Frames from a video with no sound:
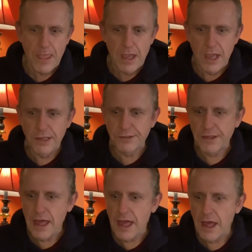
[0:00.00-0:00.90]
Is
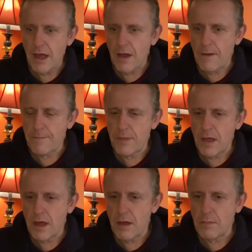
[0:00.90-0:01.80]
there,
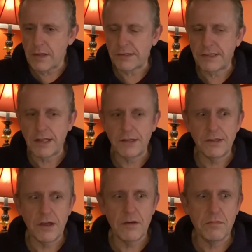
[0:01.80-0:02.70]
as I said, is
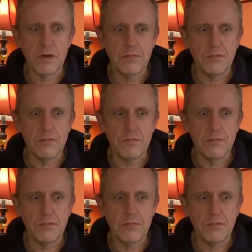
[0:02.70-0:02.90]
there